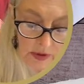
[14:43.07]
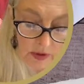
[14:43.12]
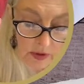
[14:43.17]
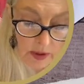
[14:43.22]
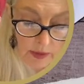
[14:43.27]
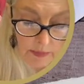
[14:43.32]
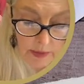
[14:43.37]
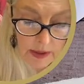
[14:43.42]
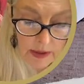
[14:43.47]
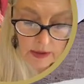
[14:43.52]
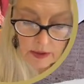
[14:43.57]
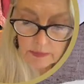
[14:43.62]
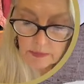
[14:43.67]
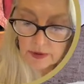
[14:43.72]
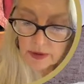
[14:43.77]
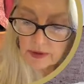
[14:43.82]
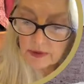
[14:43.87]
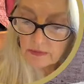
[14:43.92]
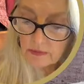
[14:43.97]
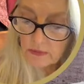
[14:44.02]
So I'm
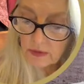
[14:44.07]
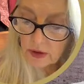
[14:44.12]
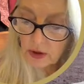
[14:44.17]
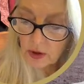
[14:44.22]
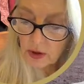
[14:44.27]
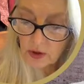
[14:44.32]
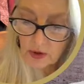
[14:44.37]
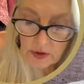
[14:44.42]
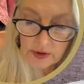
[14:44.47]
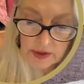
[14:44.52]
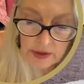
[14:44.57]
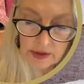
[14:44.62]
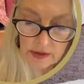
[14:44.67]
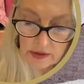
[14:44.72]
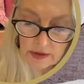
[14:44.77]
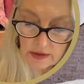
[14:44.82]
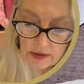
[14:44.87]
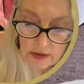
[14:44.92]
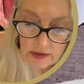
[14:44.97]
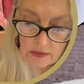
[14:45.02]
just
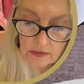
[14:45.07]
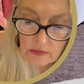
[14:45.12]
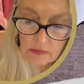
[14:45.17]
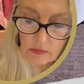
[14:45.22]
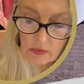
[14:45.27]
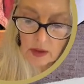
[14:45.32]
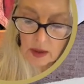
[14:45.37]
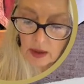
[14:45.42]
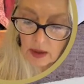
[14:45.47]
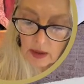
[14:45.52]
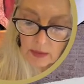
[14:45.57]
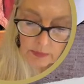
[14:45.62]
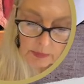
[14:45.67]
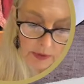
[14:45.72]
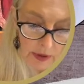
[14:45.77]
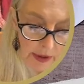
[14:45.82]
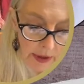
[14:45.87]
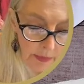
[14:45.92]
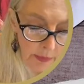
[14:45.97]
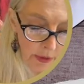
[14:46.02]
curious to
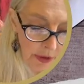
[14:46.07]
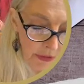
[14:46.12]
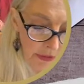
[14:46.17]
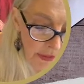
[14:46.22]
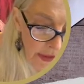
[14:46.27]
play with